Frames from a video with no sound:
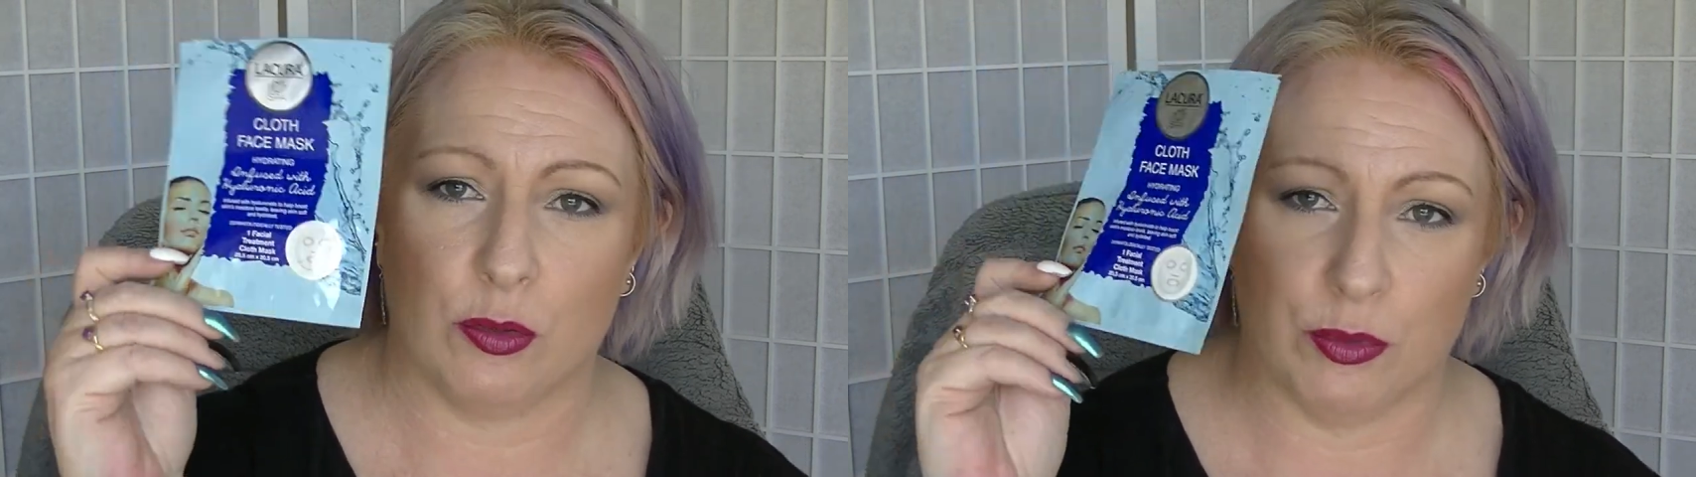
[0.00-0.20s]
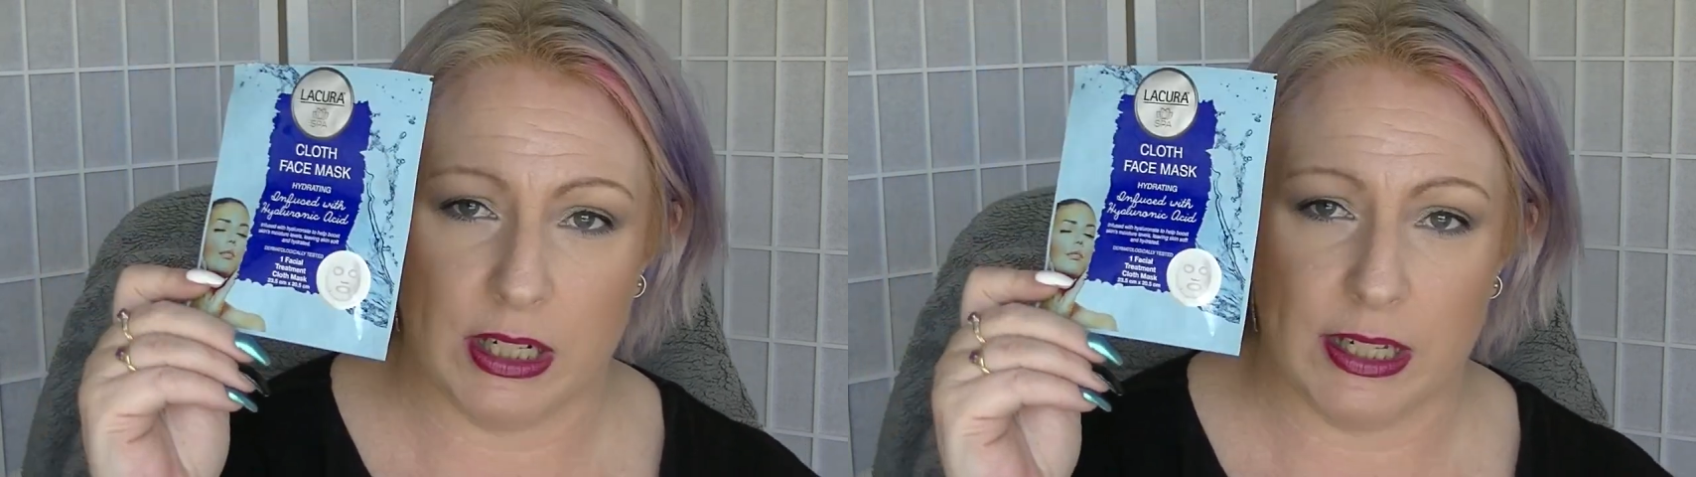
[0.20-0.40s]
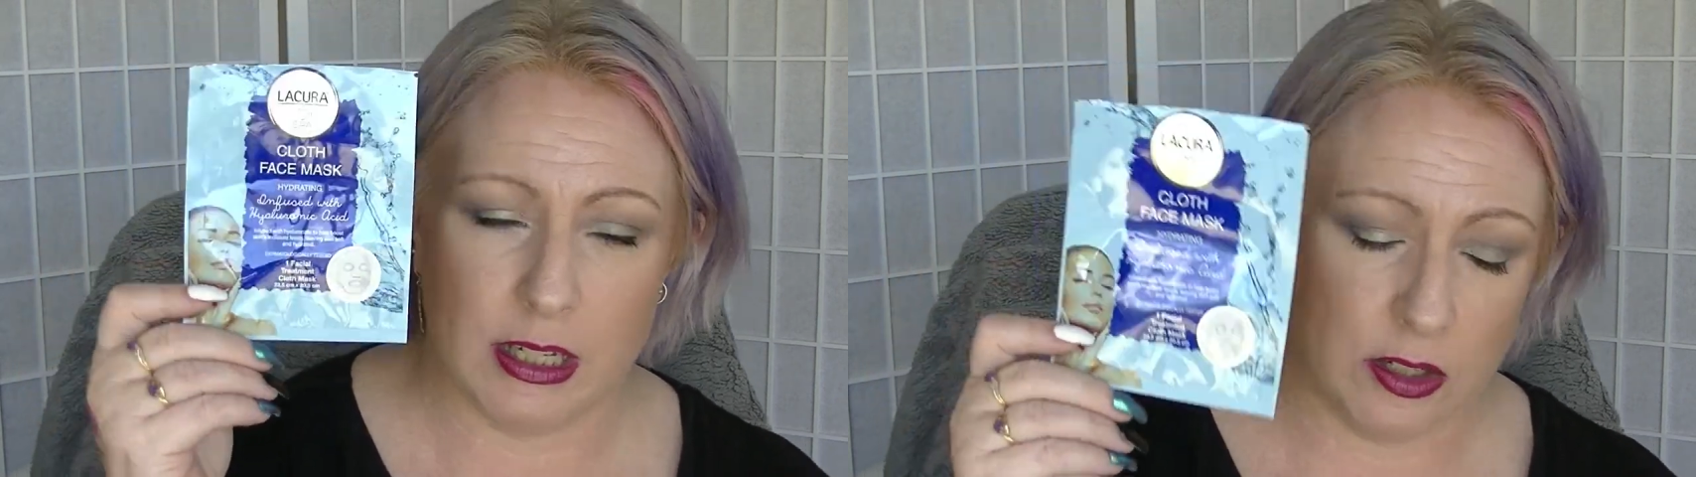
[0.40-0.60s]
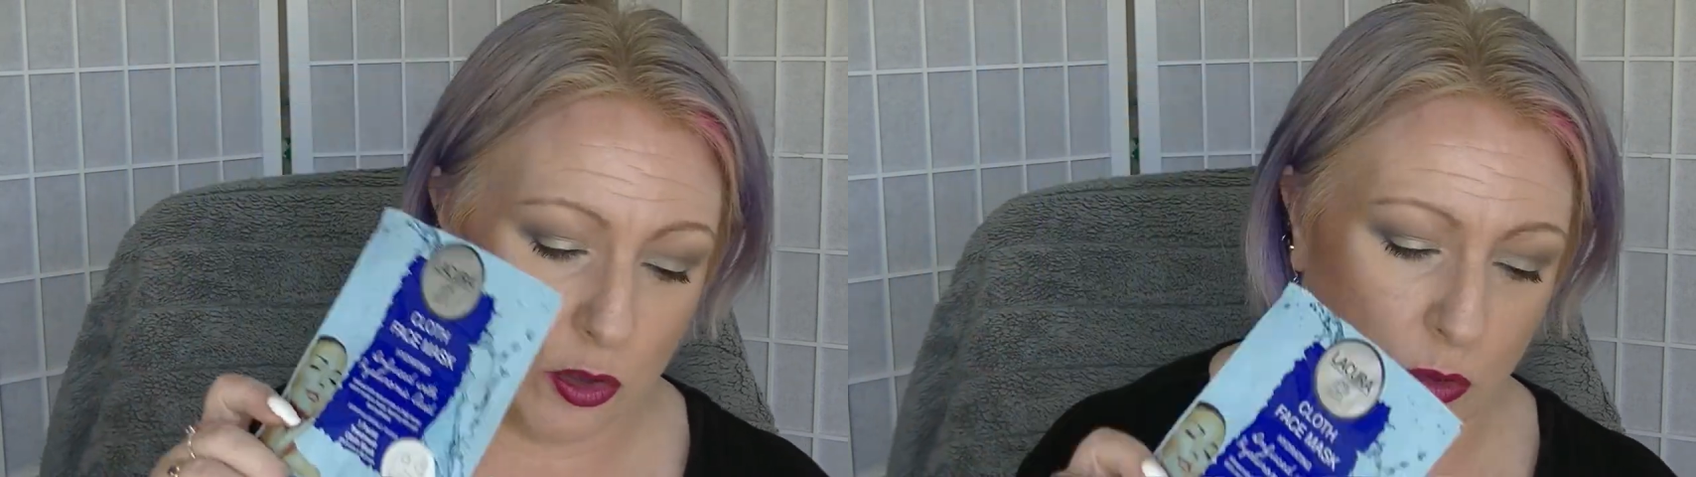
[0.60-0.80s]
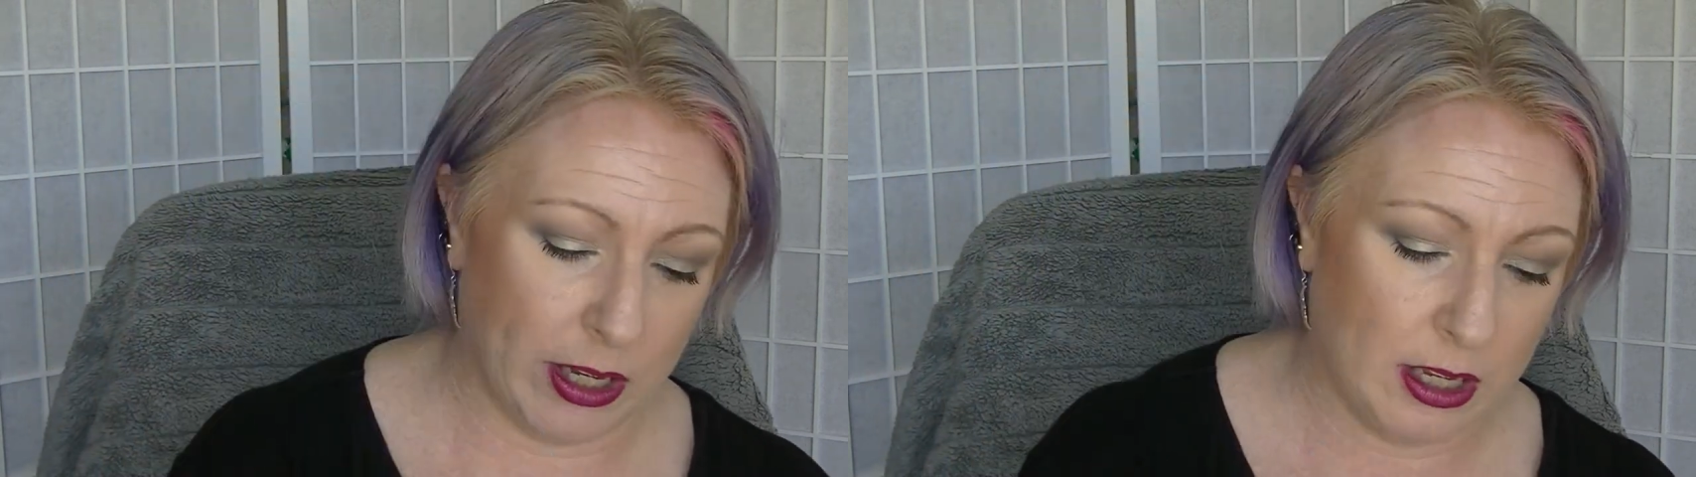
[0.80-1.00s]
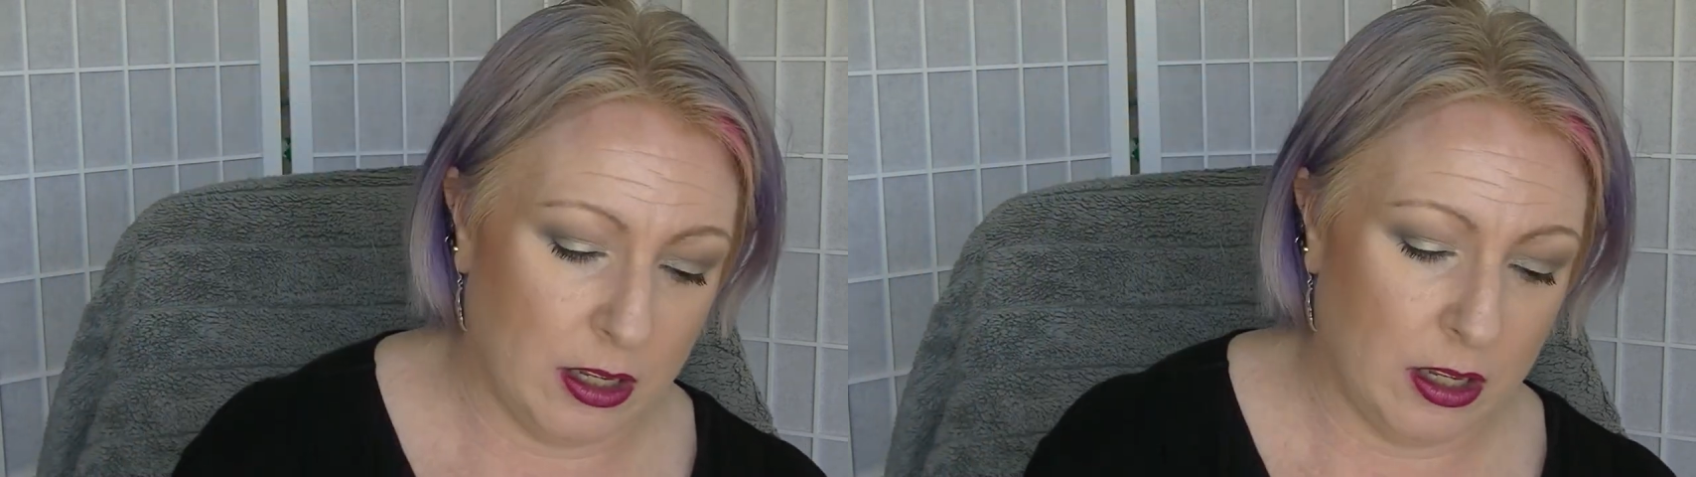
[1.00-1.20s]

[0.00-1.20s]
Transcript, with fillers: really enjoy